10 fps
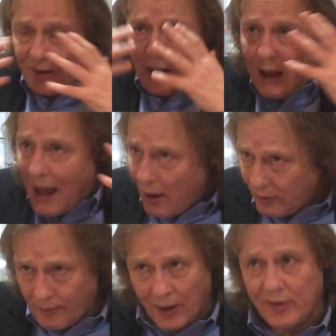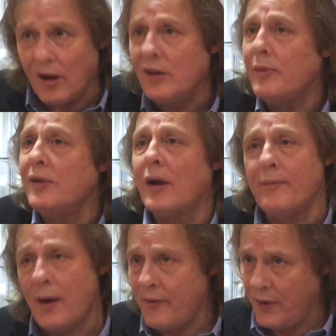cloud my judgment and
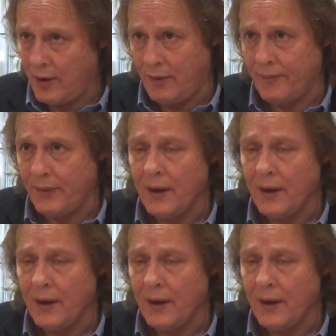my view.